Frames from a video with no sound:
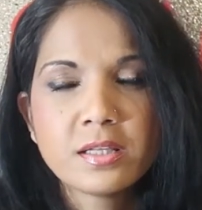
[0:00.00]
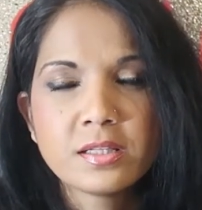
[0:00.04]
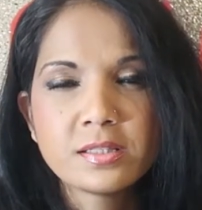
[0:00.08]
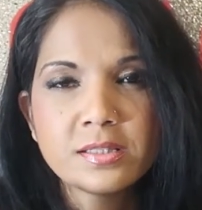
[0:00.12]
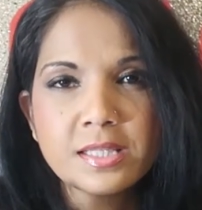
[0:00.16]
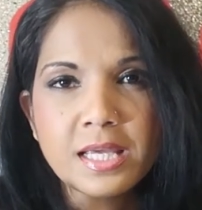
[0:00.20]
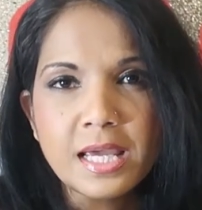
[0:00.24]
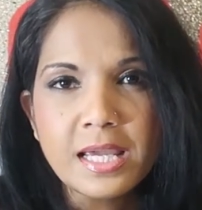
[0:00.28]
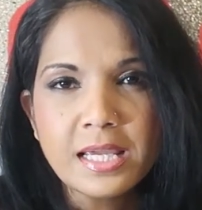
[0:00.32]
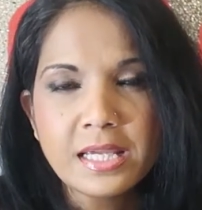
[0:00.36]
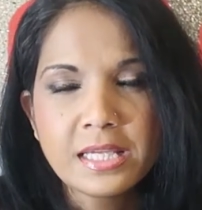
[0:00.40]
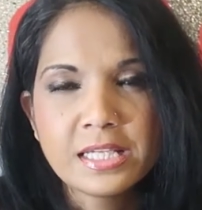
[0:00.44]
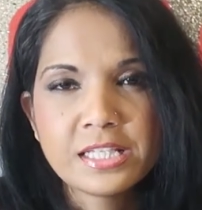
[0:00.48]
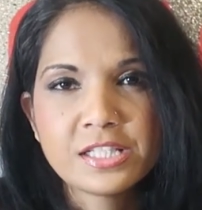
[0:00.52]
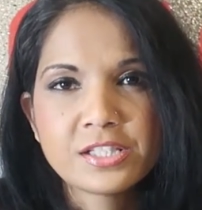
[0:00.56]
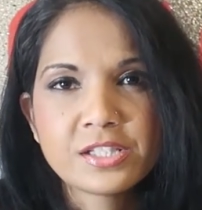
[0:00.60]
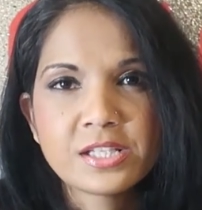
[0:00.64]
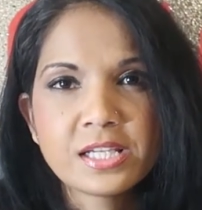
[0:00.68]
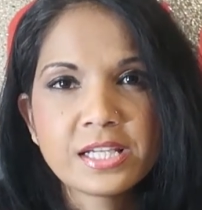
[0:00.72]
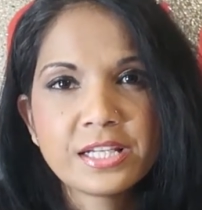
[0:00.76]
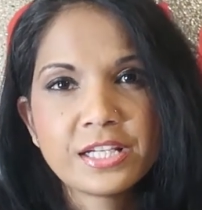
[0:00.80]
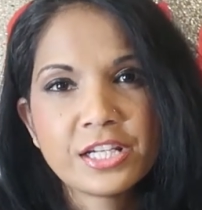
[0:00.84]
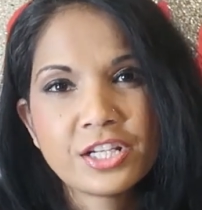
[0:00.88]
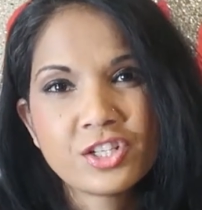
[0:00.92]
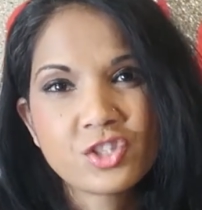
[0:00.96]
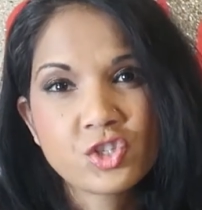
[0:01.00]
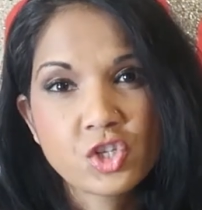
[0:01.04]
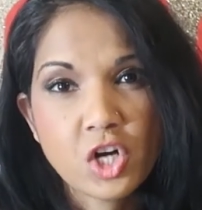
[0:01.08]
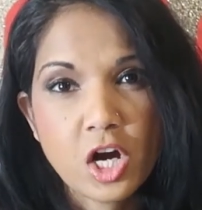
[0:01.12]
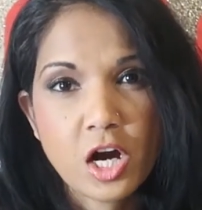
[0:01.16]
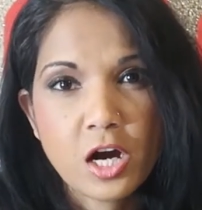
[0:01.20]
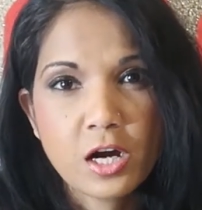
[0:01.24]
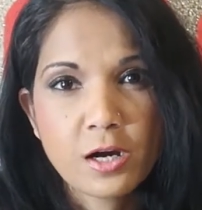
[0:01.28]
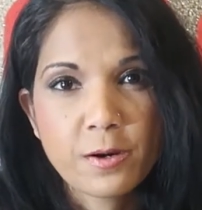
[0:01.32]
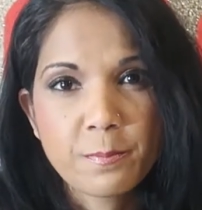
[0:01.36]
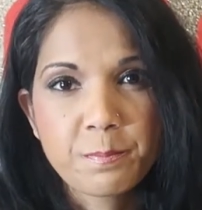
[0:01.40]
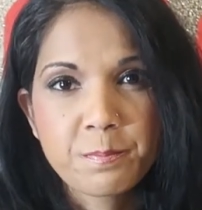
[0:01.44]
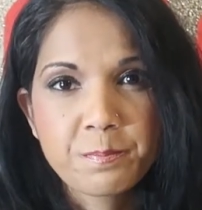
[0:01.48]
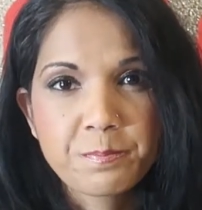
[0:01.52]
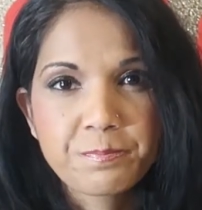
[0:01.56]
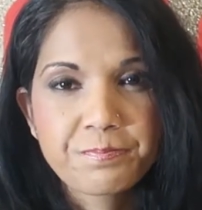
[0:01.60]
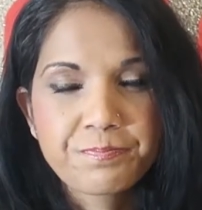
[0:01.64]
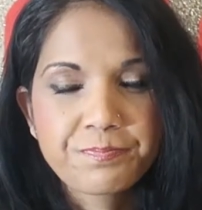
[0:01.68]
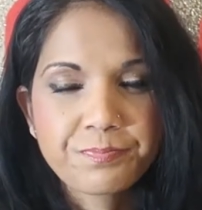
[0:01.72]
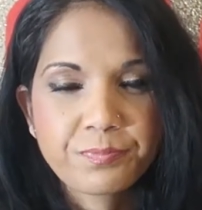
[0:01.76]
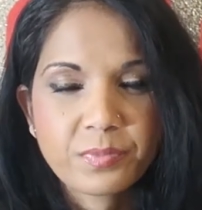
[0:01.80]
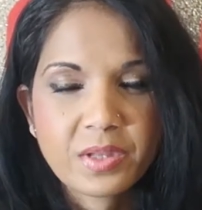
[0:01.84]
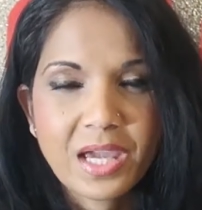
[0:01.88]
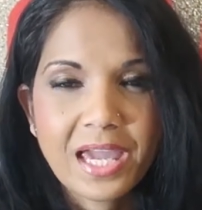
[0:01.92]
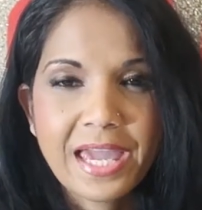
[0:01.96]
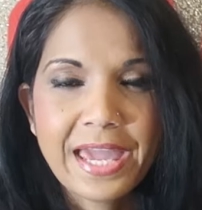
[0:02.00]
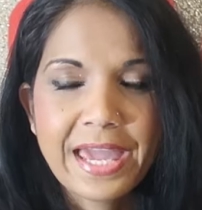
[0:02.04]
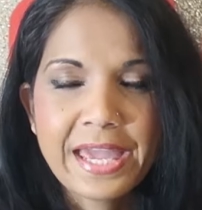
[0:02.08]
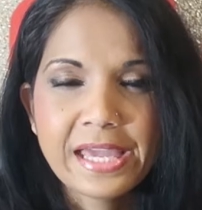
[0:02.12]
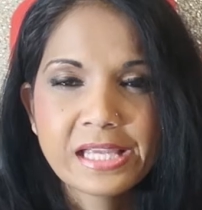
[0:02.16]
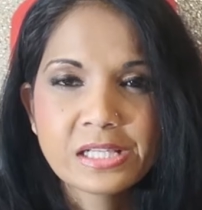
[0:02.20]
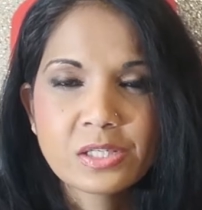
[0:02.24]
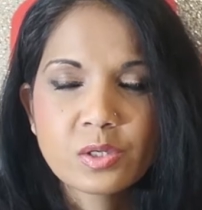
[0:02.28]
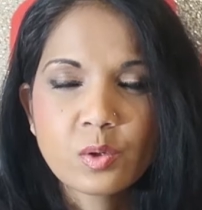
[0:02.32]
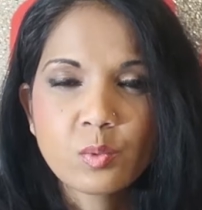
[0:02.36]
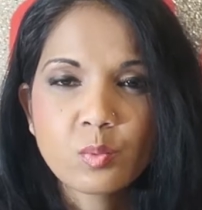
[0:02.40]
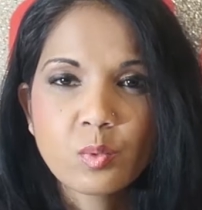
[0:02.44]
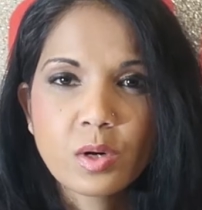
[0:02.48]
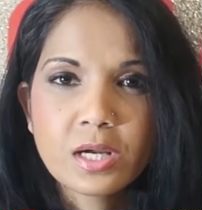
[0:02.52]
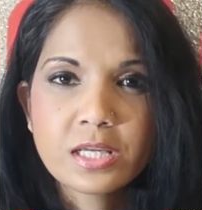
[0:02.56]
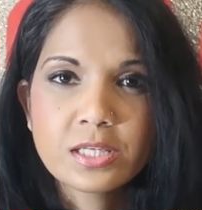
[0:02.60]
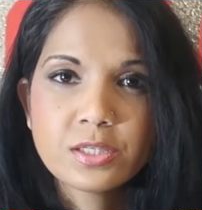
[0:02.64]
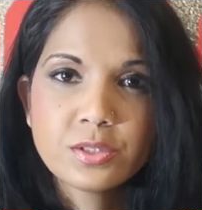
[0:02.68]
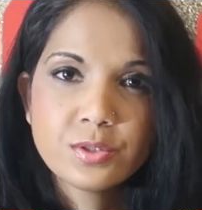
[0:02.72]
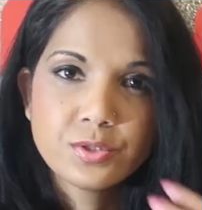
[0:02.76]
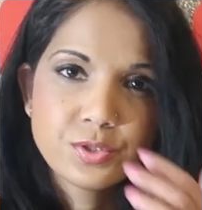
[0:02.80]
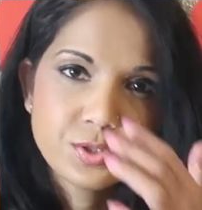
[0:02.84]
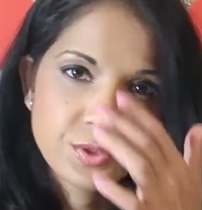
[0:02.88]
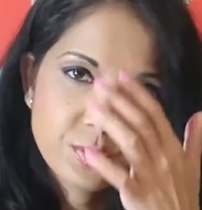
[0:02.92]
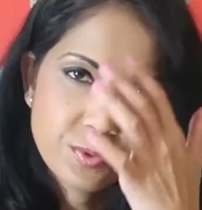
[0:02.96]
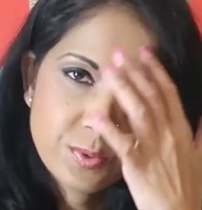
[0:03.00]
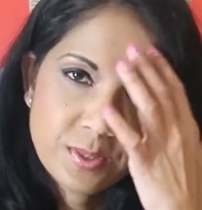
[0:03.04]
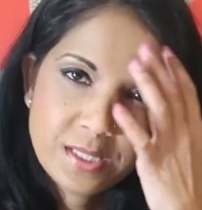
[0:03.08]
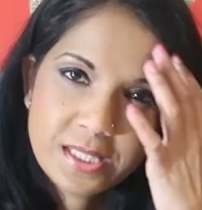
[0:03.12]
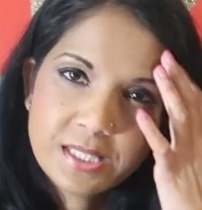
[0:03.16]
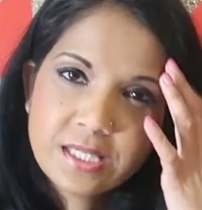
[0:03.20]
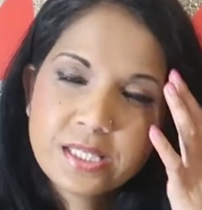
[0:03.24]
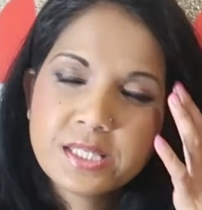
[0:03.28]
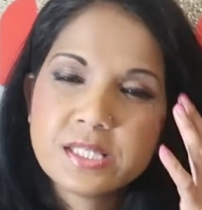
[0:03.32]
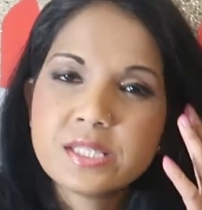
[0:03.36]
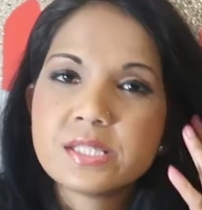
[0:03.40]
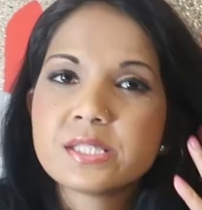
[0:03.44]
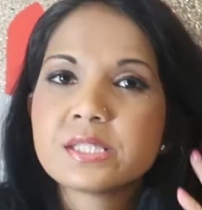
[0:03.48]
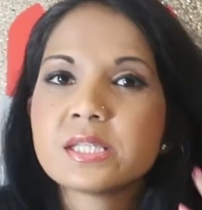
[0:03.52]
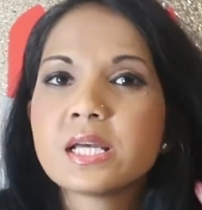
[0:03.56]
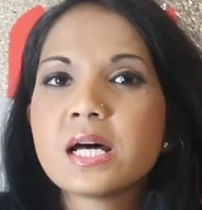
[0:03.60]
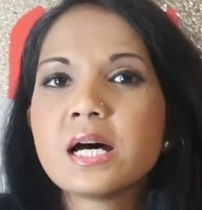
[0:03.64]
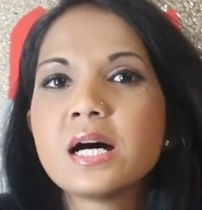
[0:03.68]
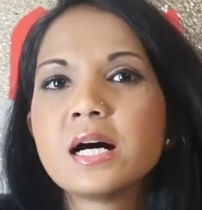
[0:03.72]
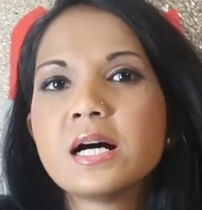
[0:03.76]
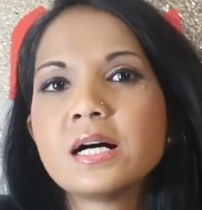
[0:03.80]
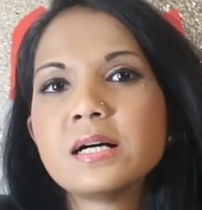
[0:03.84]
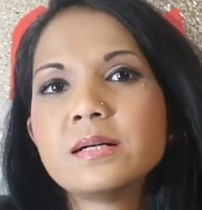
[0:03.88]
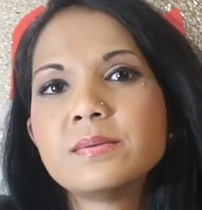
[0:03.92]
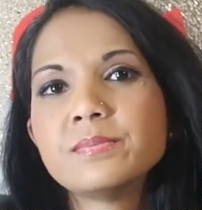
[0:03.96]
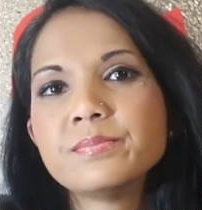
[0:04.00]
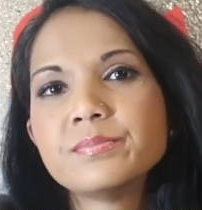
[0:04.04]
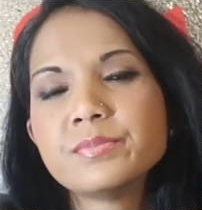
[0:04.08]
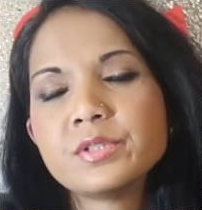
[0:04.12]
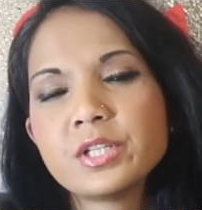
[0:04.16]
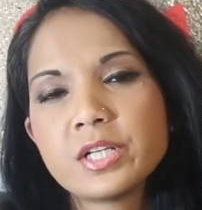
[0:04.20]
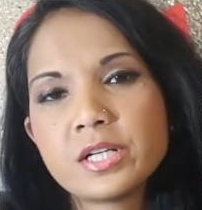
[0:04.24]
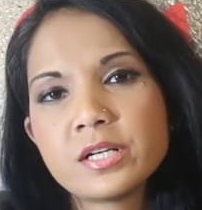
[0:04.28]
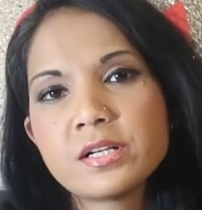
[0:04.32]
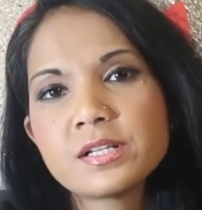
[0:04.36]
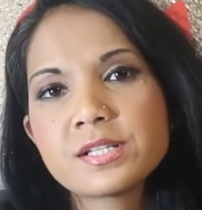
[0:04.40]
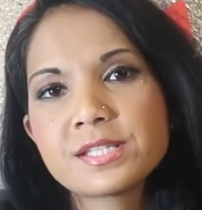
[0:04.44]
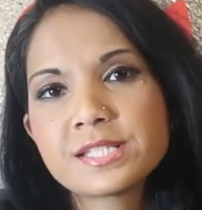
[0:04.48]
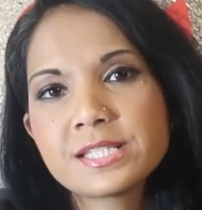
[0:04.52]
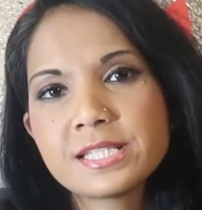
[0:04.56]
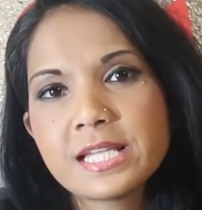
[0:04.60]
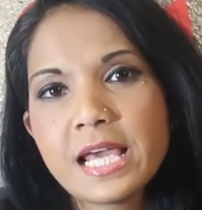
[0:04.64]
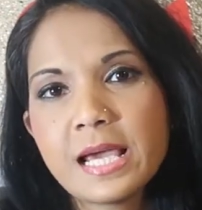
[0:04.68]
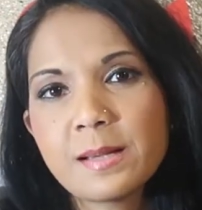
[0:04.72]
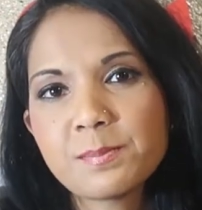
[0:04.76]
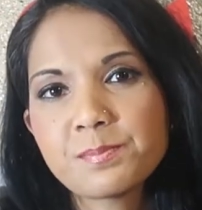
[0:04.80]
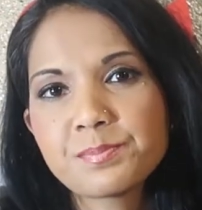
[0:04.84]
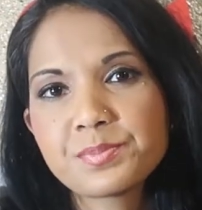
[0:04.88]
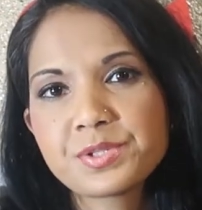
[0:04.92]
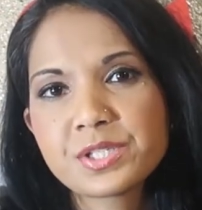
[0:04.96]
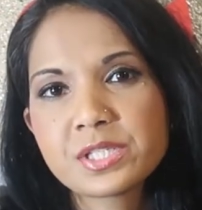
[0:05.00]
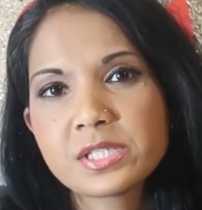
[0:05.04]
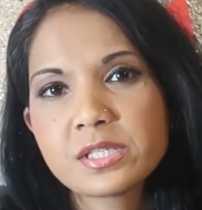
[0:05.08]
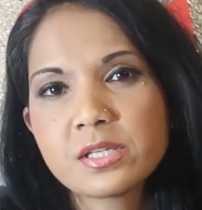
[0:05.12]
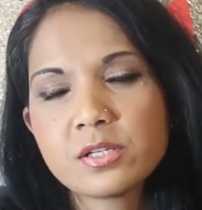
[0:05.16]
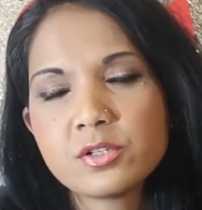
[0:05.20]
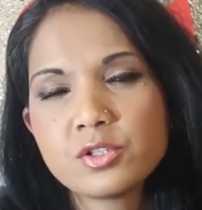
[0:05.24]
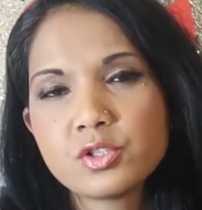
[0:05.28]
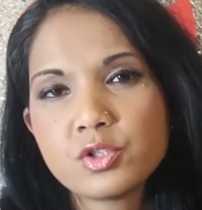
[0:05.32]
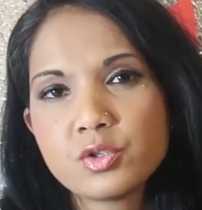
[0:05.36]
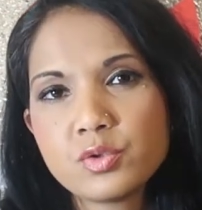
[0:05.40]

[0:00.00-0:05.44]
that is in a jar. And what you do is there are steps